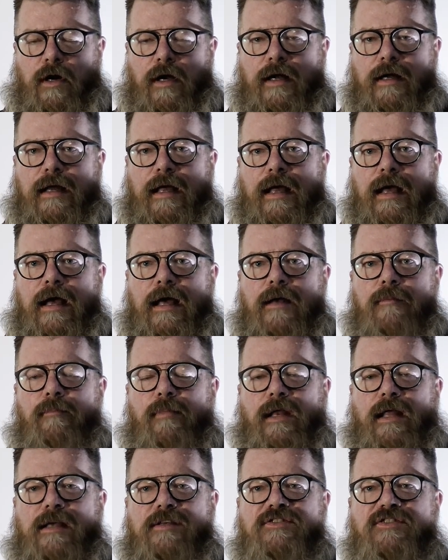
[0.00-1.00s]
morning and
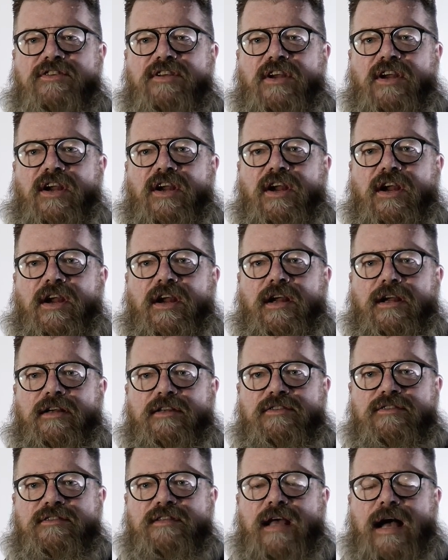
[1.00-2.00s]

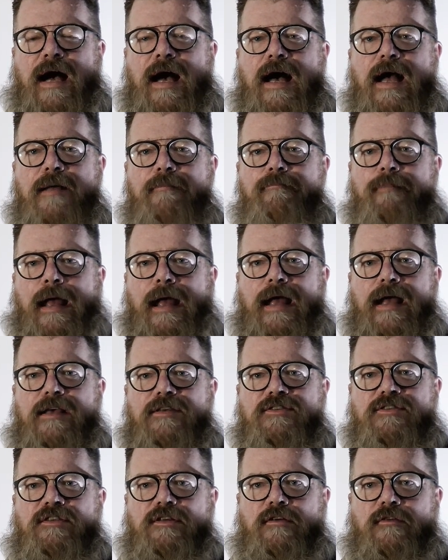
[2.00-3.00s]
blessings. I'm
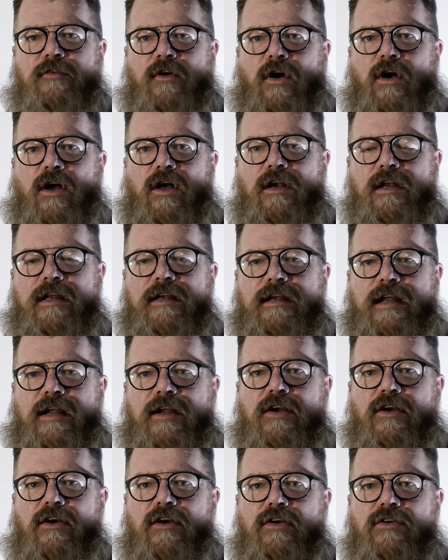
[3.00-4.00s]
Pastor Vaughn, and
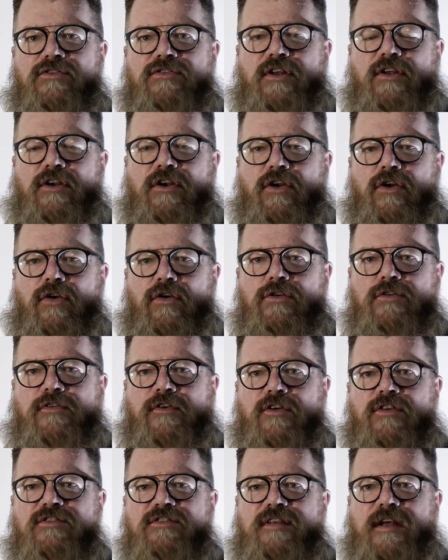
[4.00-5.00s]
here's the news
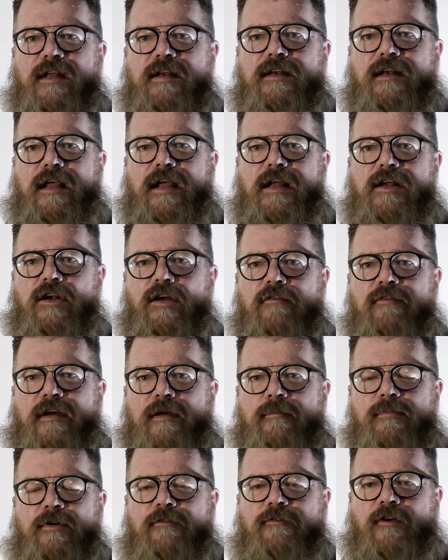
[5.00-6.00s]
for Sunday, November